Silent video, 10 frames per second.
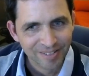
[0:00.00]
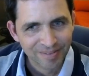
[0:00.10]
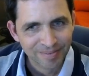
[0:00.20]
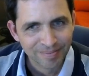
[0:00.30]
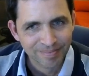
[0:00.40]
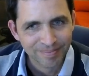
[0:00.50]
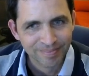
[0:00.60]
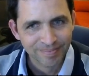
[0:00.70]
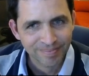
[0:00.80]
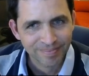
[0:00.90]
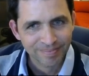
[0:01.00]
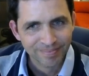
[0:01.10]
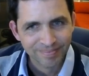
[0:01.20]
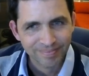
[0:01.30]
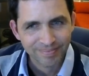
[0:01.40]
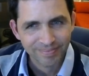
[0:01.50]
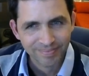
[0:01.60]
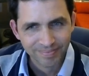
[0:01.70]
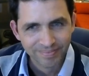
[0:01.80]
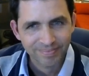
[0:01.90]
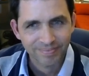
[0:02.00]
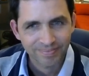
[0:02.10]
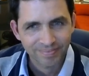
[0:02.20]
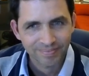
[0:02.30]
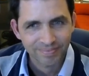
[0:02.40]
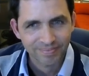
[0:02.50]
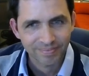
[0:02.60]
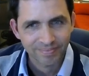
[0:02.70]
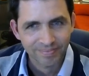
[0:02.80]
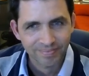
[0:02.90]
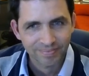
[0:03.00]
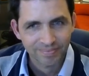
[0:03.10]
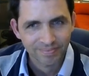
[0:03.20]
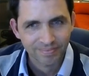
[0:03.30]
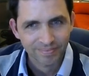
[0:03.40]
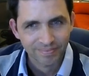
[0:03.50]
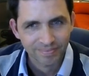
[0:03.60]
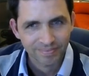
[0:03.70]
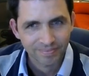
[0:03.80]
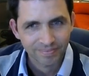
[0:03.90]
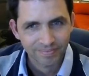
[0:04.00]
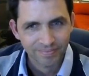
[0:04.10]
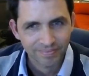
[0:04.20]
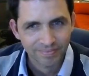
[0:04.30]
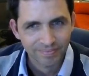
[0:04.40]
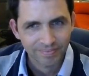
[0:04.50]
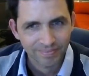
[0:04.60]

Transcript: (not speaking)